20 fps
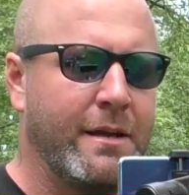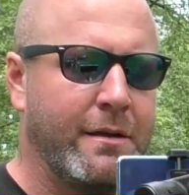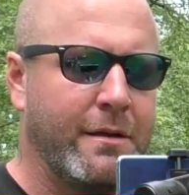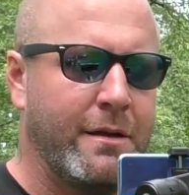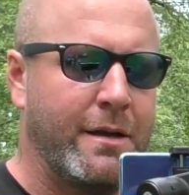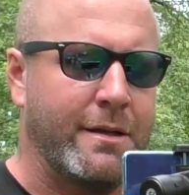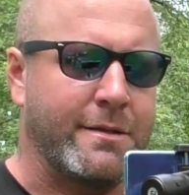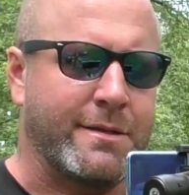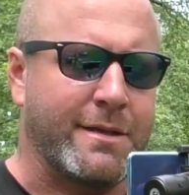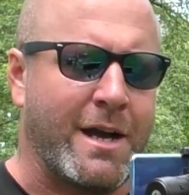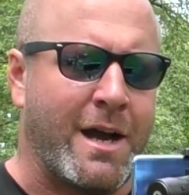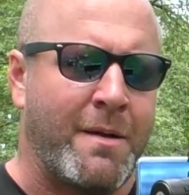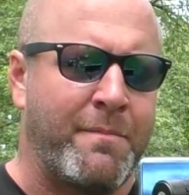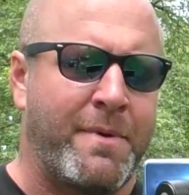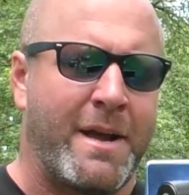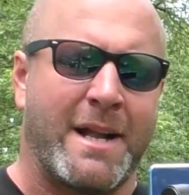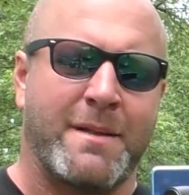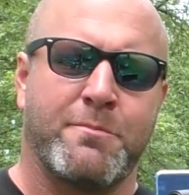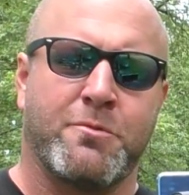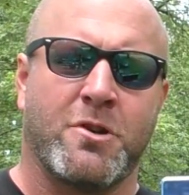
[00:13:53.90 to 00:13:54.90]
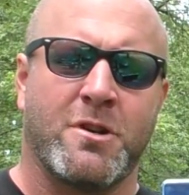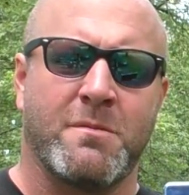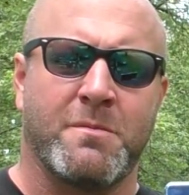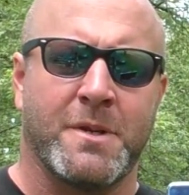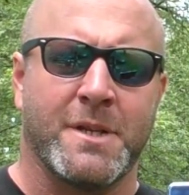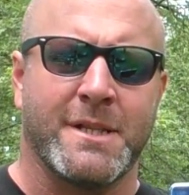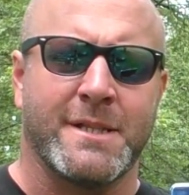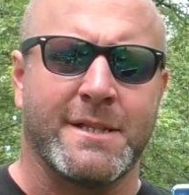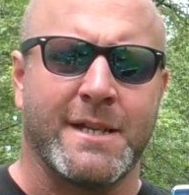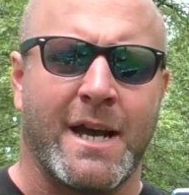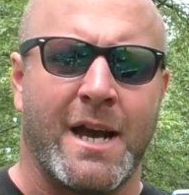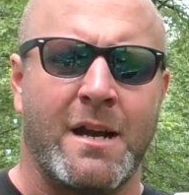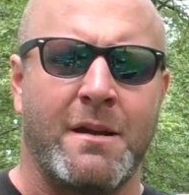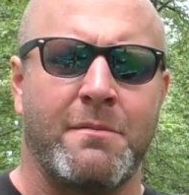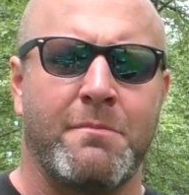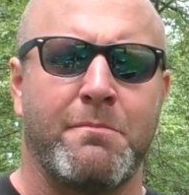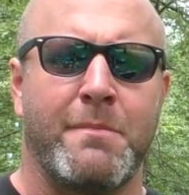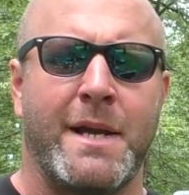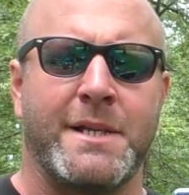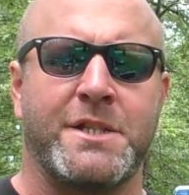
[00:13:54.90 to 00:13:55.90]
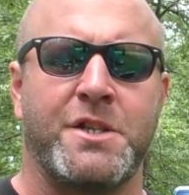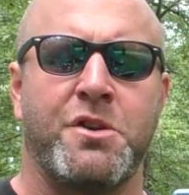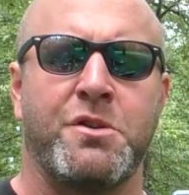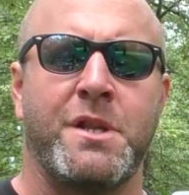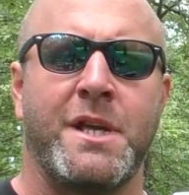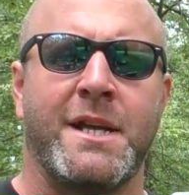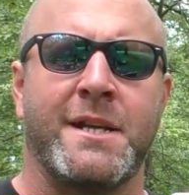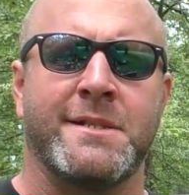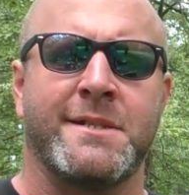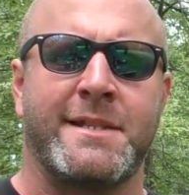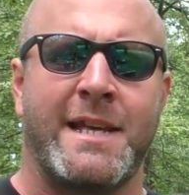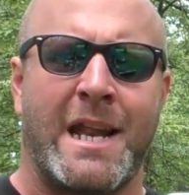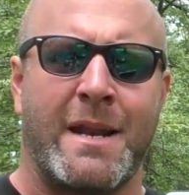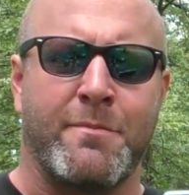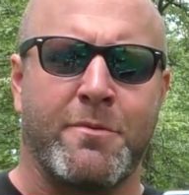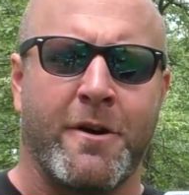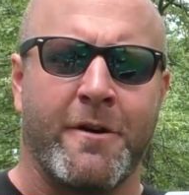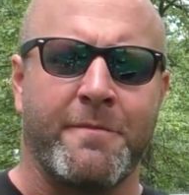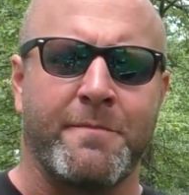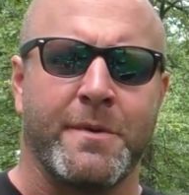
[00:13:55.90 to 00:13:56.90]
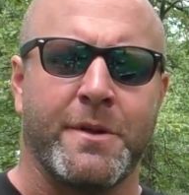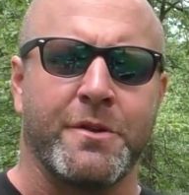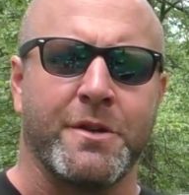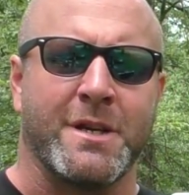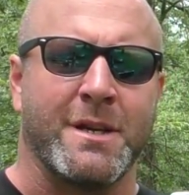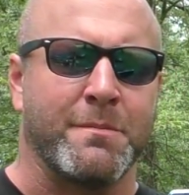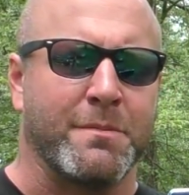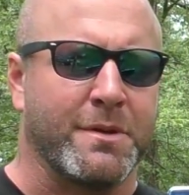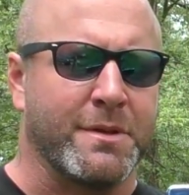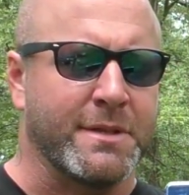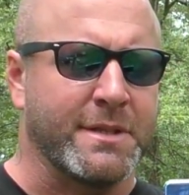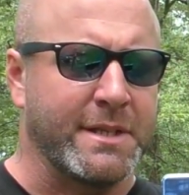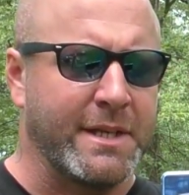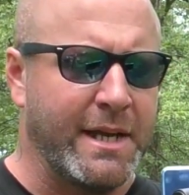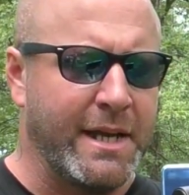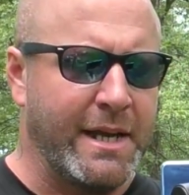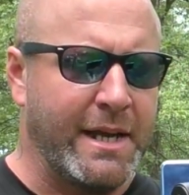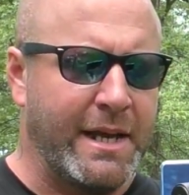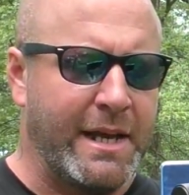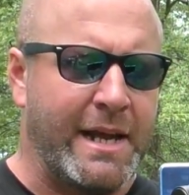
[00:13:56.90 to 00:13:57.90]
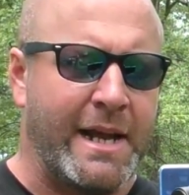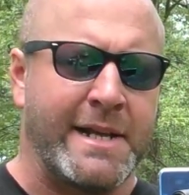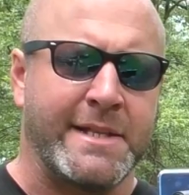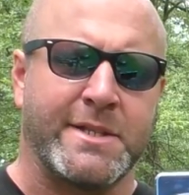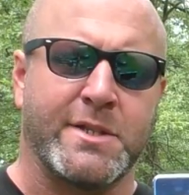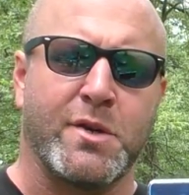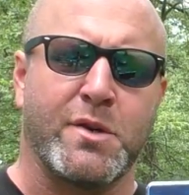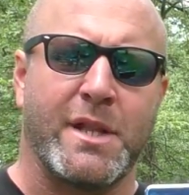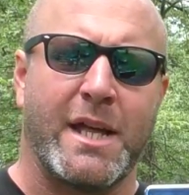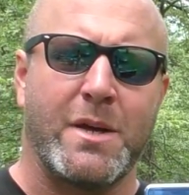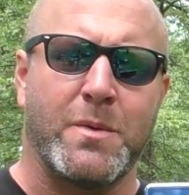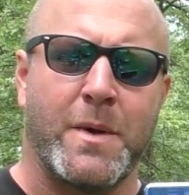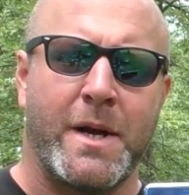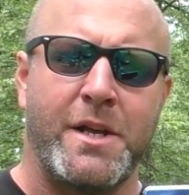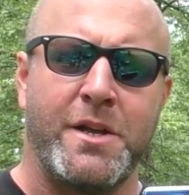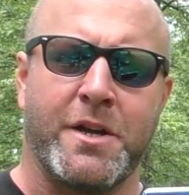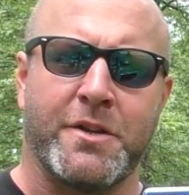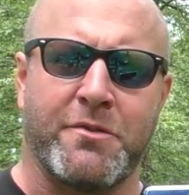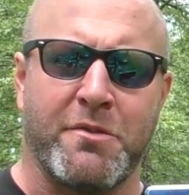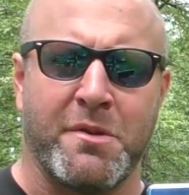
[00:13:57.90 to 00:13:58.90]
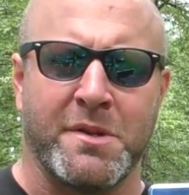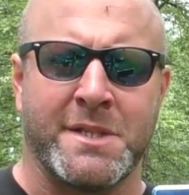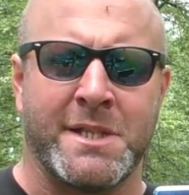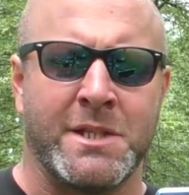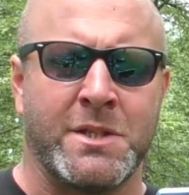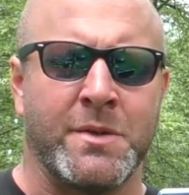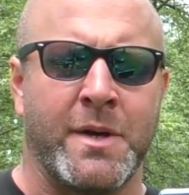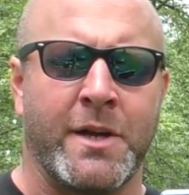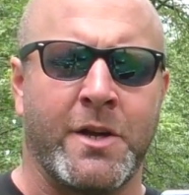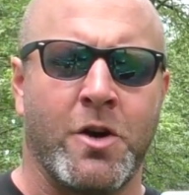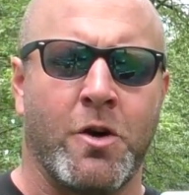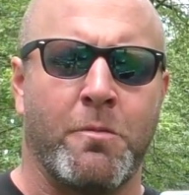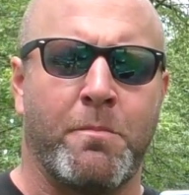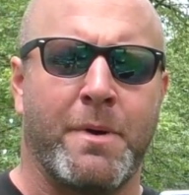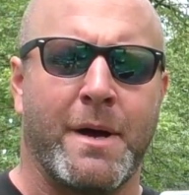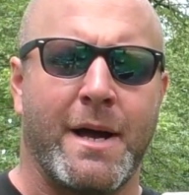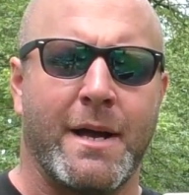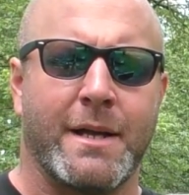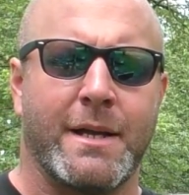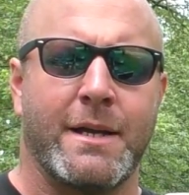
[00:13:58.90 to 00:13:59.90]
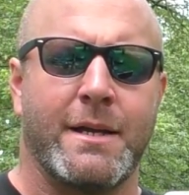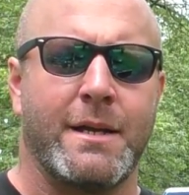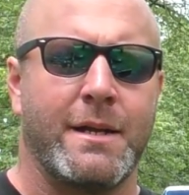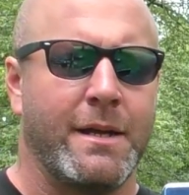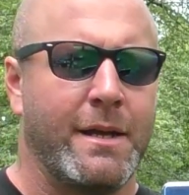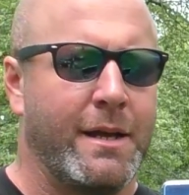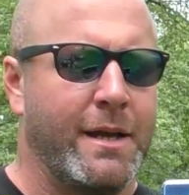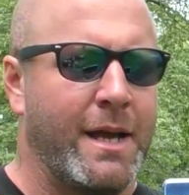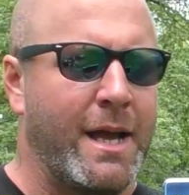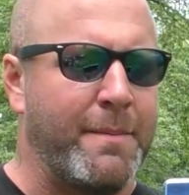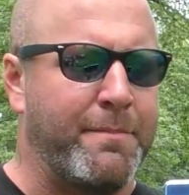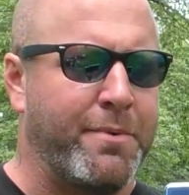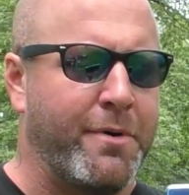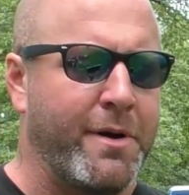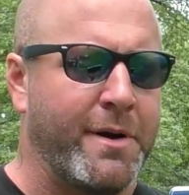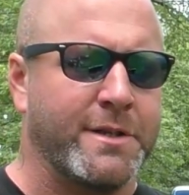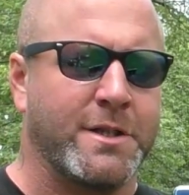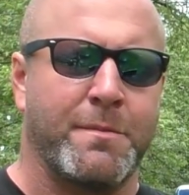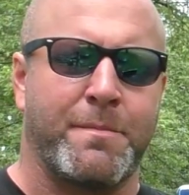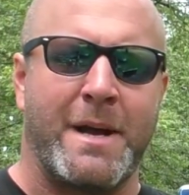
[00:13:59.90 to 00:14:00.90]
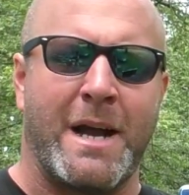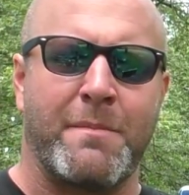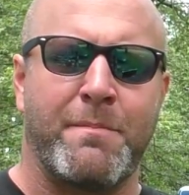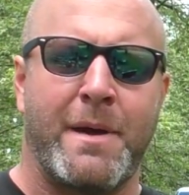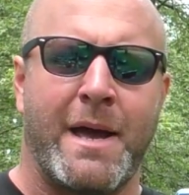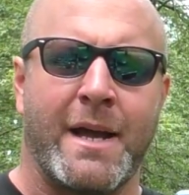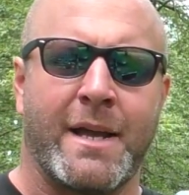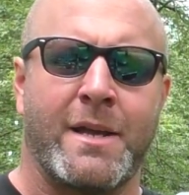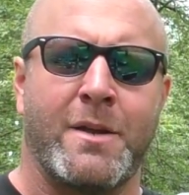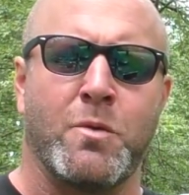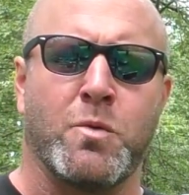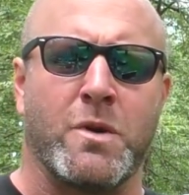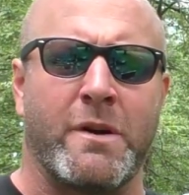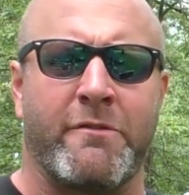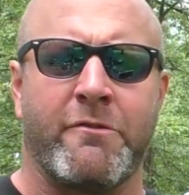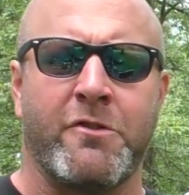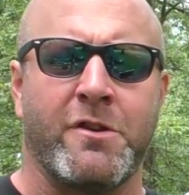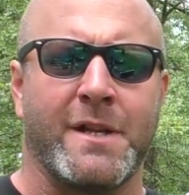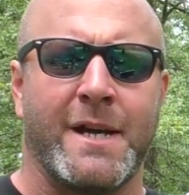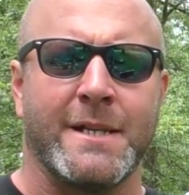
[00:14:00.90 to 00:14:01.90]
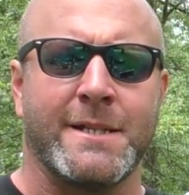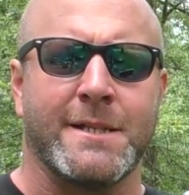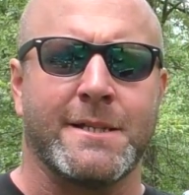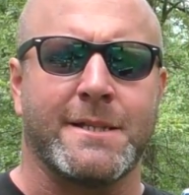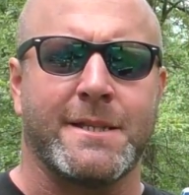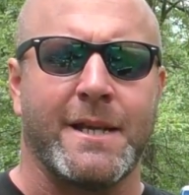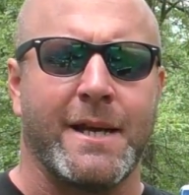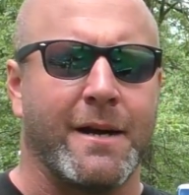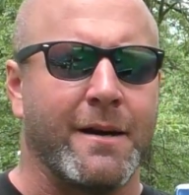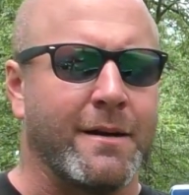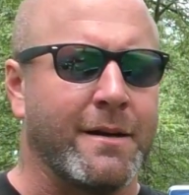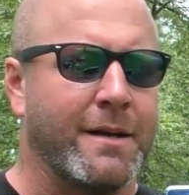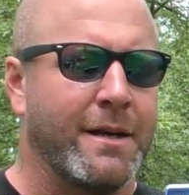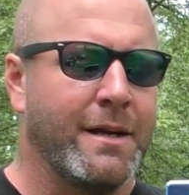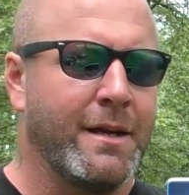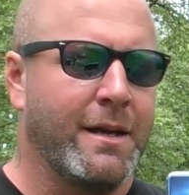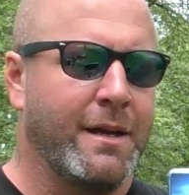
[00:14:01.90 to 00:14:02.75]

Its compact, portable design makes it unique and stand apart from other gimbals, and it's so lightweight you can throw this into a coat pocket, a purse, or backpack, and you won't even realize it's there.